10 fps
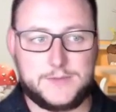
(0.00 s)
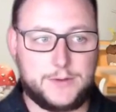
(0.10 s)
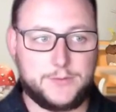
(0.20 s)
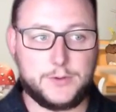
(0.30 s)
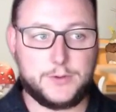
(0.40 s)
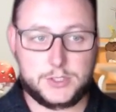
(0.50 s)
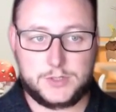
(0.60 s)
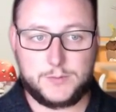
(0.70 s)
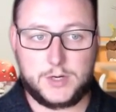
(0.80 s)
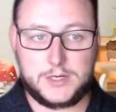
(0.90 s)
Now, the
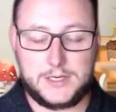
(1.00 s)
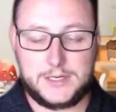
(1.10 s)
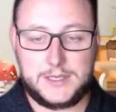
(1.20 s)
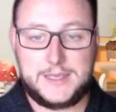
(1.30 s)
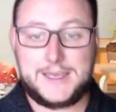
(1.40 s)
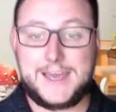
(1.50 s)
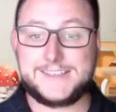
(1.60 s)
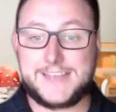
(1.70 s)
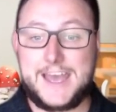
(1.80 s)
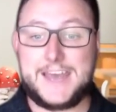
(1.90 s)
luxury market
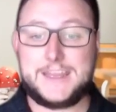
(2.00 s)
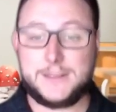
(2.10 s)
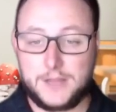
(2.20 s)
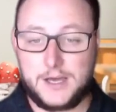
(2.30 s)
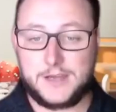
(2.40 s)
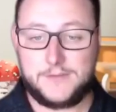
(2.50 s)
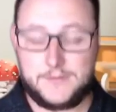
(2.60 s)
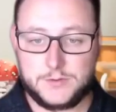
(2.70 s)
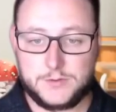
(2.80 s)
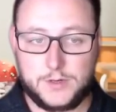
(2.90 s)
has had a lot of
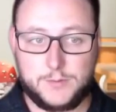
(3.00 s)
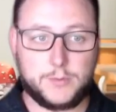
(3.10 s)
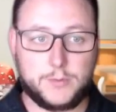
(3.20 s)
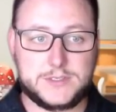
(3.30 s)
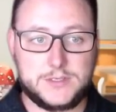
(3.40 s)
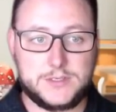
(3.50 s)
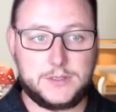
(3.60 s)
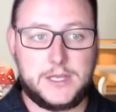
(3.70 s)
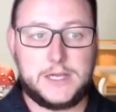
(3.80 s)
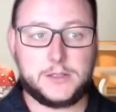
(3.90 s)
inventory, but we're
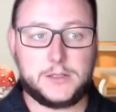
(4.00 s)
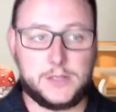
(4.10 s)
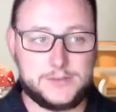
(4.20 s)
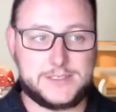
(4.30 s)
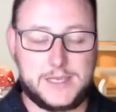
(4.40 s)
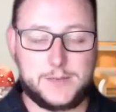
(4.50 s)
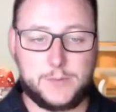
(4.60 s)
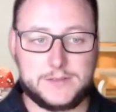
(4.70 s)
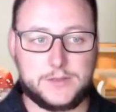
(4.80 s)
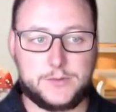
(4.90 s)
still close to 10
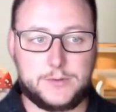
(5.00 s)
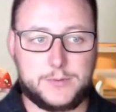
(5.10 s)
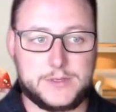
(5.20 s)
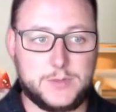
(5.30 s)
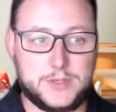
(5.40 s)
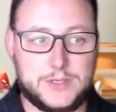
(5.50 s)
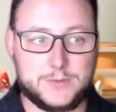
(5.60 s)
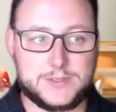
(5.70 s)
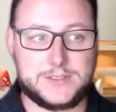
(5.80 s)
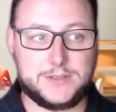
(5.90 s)
months at 3+ million.
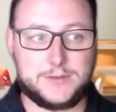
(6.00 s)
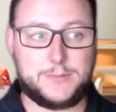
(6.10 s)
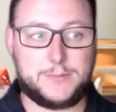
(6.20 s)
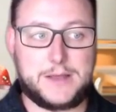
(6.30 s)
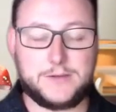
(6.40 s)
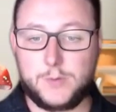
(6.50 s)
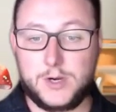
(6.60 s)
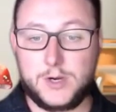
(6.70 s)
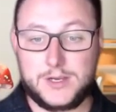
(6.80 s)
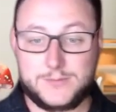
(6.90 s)
We're still in a balanced
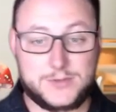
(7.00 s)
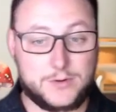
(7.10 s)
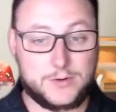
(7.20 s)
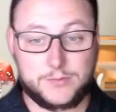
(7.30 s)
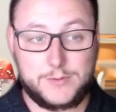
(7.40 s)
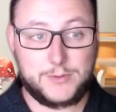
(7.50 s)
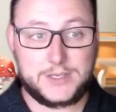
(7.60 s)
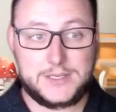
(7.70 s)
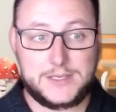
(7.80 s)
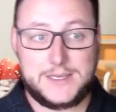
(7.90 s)
market from 2 to 3
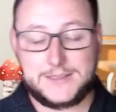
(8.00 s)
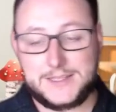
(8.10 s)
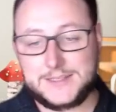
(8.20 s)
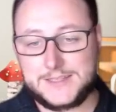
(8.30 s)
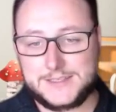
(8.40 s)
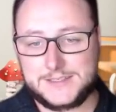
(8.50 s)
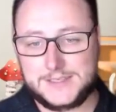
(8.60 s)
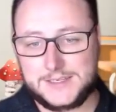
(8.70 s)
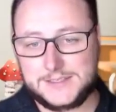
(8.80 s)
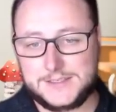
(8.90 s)
million. That's that
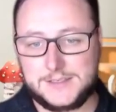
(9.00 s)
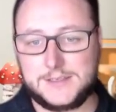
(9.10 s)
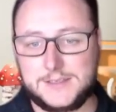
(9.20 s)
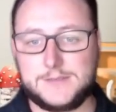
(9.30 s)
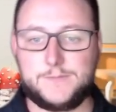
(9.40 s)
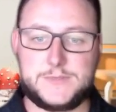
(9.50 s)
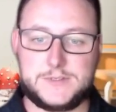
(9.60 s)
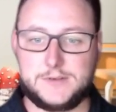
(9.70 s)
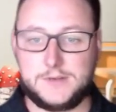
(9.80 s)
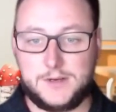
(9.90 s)
6
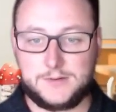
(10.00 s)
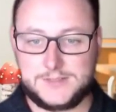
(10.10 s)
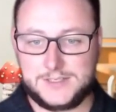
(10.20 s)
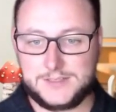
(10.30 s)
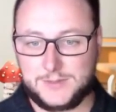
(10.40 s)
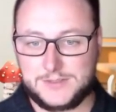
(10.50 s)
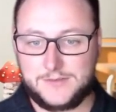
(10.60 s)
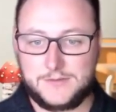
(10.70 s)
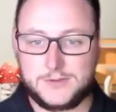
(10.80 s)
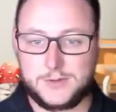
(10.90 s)
months of
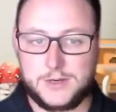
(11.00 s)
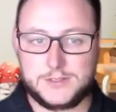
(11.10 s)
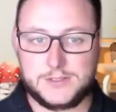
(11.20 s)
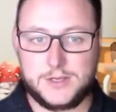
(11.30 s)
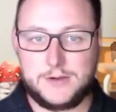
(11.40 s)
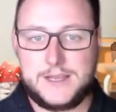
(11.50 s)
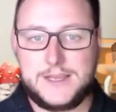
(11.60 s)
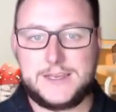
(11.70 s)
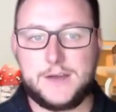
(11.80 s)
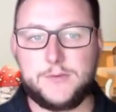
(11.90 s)
inventory or so.
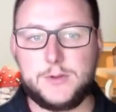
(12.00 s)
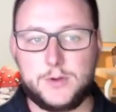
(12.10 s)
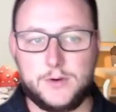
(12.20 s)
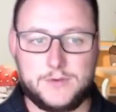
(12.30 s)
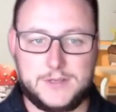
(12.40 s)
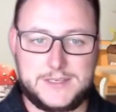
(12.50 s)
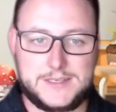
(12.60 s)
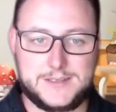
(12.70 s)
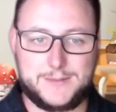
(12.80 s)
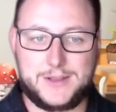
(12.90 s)
Now, if we look over at
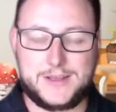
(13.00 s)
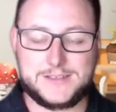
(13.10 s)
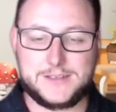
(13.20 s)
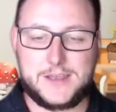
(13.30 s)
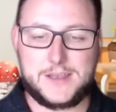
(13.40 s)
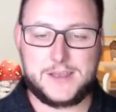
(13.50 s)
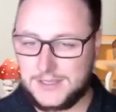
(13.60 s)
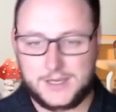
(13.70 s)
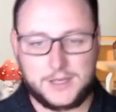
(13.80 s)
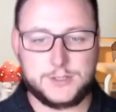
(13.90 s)
days in MLS,
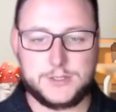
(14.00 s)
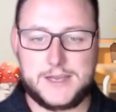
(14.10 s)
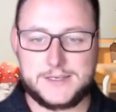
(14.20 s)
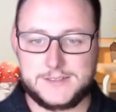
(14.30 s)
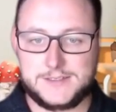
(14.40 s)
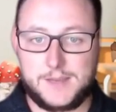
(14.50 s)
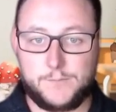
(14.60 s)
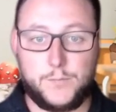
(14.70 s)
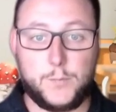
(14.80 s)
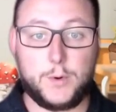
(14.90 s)
everything kind of tracks the same.
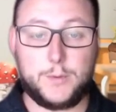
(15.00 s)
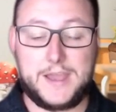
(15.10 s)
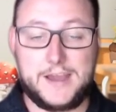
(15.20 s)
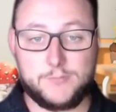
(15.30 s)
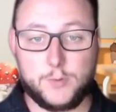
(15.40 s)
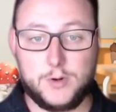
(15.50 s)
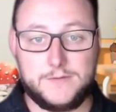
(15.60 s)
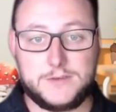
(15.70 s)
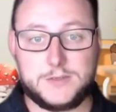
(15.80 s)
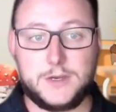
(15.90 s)
Where we have more
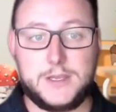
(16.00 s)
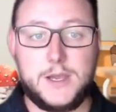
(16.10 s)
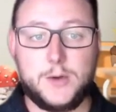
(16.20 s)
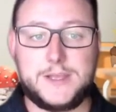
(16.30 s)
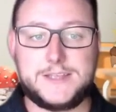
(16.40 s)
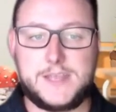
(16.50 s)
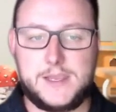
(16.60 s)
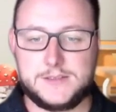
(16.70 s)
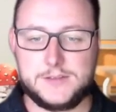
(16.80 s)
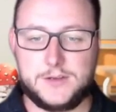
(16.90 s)
inventory, it
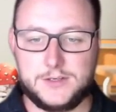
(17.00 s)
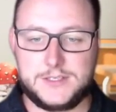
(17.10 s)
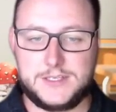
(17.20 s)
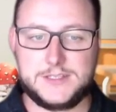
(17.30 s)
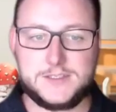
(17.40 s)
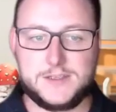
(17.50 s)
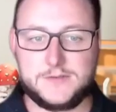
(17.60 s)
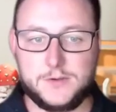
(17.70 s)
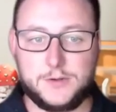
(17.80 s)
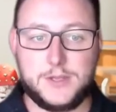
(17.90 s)
takes longer to get stuff
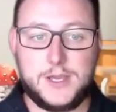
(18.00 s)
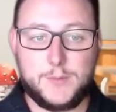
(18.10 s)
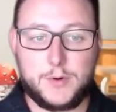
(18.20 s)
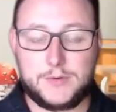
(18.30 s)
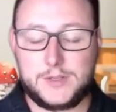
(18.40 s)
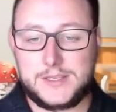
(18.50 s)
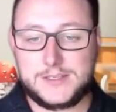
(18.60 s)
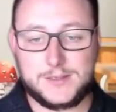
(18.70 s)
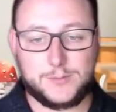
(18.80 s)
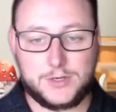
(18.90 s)
sold, but really
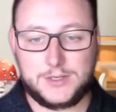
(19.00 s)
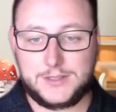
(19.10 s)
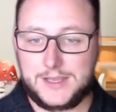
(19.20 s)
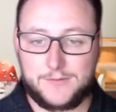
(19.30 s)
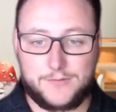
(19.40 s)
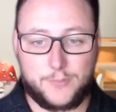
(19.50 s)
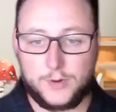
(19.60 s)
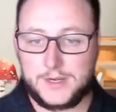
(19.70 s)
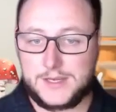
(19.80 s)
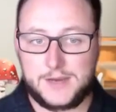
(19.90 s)
somewhere in that
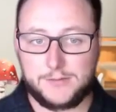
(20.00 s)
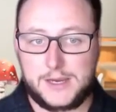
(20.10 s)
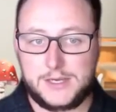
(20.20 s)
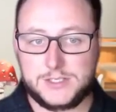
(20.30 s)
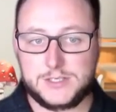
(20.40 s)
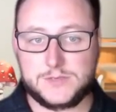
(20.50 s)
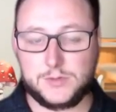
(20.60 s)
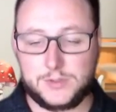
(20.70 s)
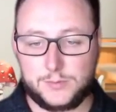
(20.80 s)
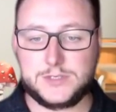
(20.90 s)
40-day range is
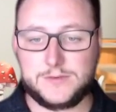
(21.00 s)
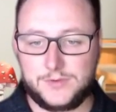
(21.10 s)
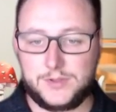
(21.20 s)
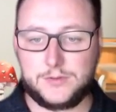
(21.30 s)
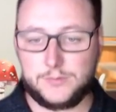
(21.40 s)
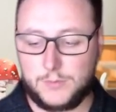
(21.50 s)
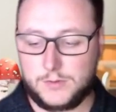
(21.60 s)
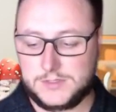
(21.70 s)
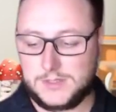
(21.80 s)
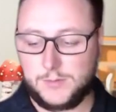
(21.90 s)
really what you're feeling through
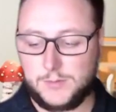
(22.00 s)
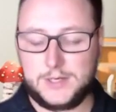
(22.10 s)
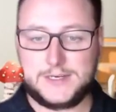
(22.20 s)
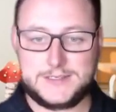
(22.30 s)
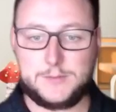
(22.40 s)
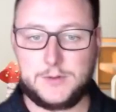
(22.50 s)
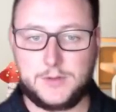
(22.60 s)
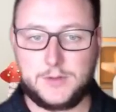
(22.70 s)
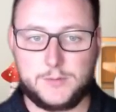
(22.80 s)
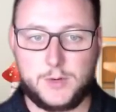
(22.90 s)
most of the market, except the
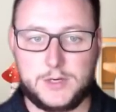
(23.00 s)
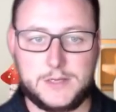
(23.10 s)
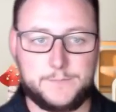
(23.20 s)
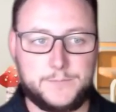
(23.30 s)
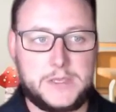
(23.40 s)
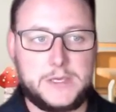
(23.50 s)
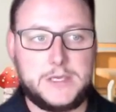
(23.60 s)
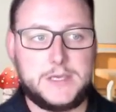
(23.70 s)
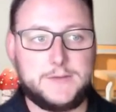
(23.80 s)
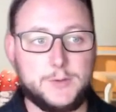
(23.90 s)
luxury market.
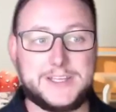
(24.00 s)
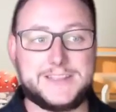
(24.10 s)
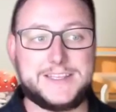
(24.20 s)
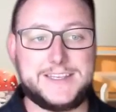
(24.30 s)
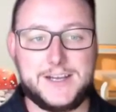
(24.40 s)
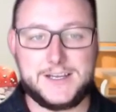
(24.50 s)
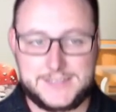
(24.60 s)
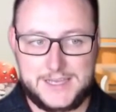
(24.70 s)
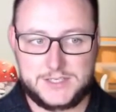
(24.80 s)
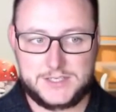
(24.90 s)
If you look at the
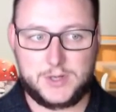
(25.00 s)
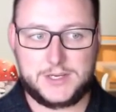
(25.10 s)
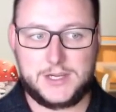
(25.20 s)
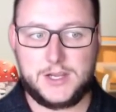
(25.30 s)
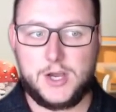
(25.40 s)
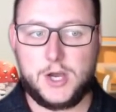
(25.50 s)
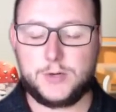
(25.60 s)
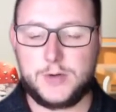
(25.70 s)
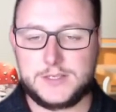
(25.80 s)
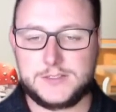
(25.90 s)
attached market
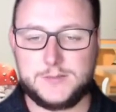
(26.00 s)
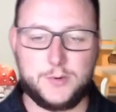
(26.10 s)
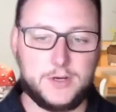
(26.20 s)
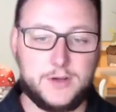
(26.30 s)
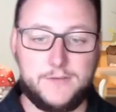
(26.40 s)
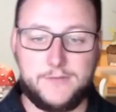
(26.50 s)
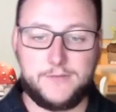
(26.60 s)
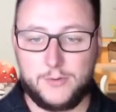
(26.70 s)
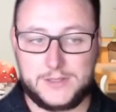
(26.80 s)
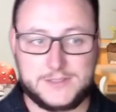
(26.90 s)
across the board,
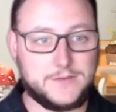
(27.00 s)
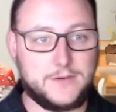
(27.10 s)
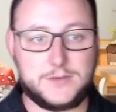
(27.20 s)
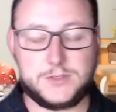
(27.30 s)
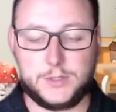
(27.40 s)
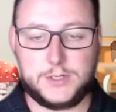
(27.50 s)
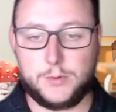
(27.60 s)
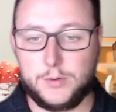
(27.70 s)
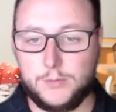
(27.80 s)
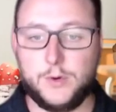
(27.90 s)
4 months of inventory
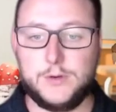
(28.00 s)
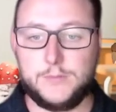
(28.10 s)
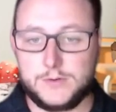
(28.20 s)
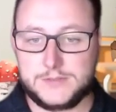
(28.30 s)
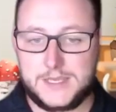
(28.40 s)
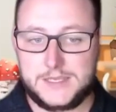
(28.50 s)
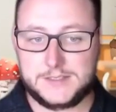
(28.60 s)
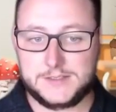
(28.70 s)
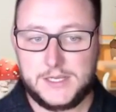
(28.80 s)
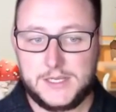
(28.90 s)
or more in most cases.